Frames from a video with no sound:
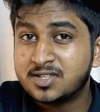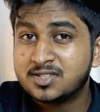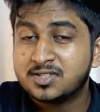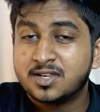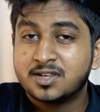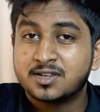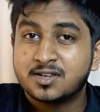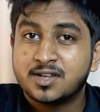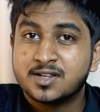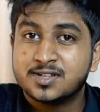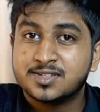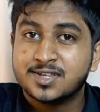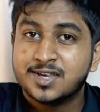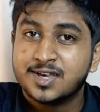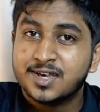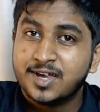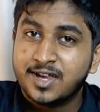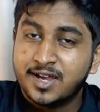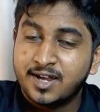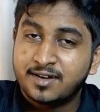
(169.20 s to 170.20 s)
signals
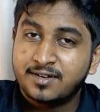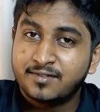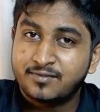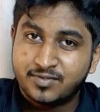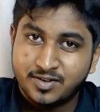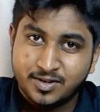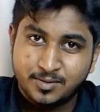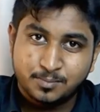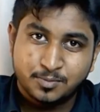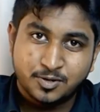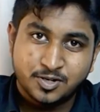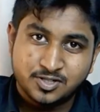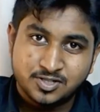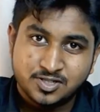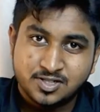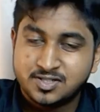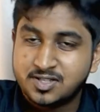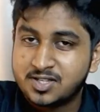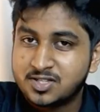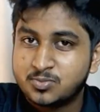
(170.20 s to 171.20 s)
in different
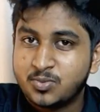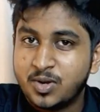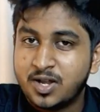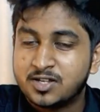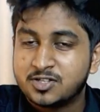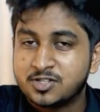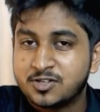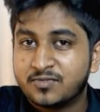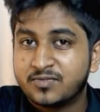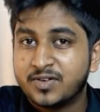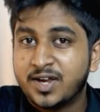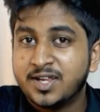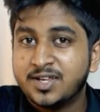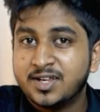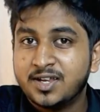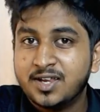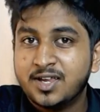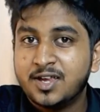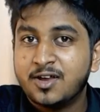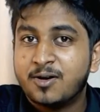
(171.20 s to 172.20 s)
postures as well. So
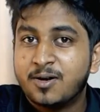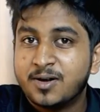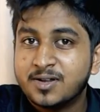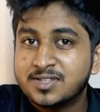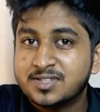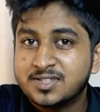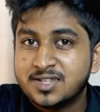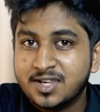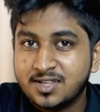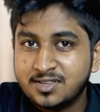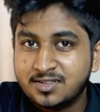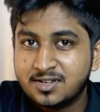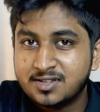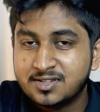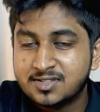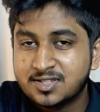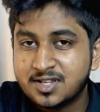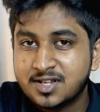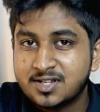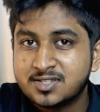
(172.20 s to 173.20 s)
finally on seeing the
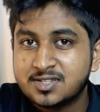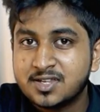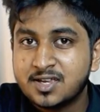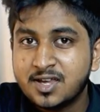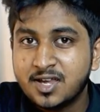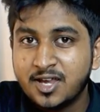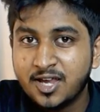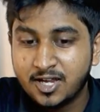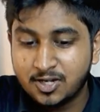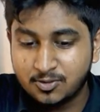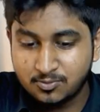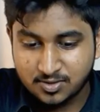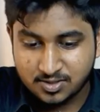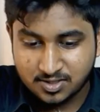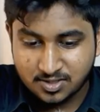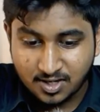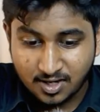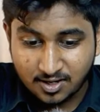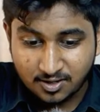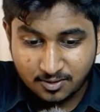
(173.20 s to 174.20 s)
results, it was
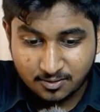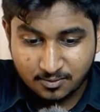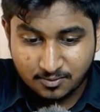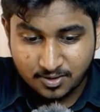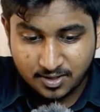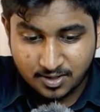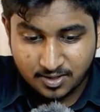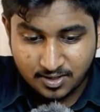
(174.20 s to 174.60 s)
concluded